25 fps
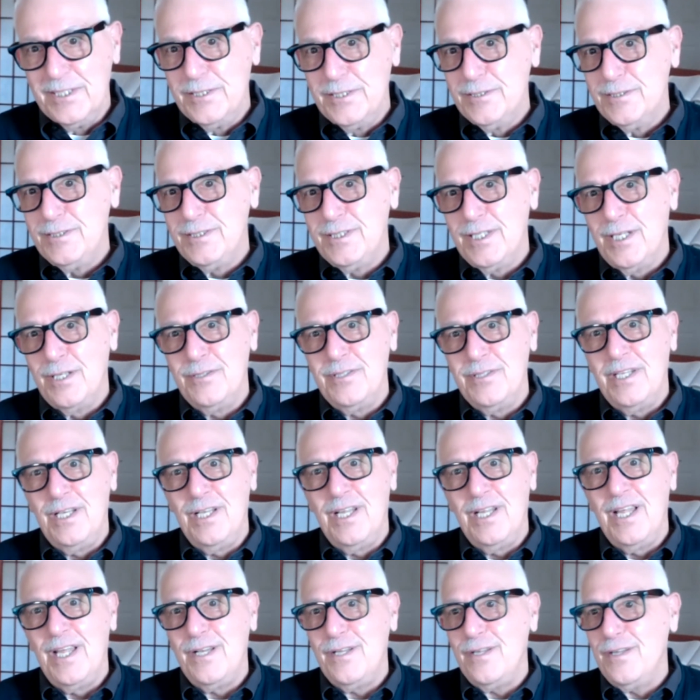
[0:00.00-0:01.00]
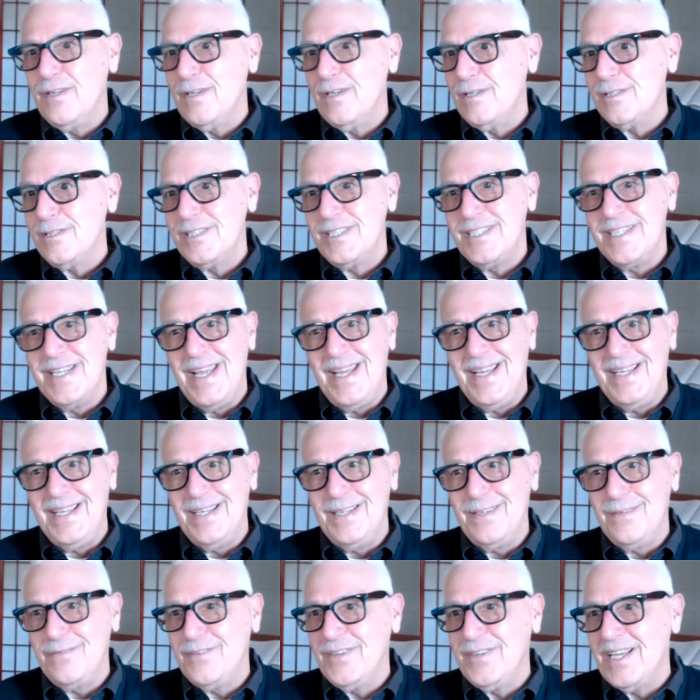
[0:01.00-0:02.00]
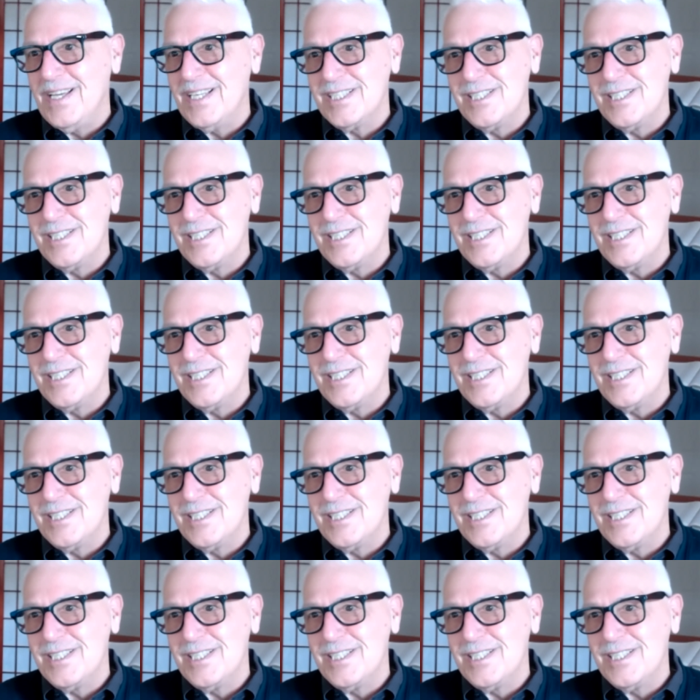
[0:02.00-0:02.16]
Don't a lot of those negative thoughts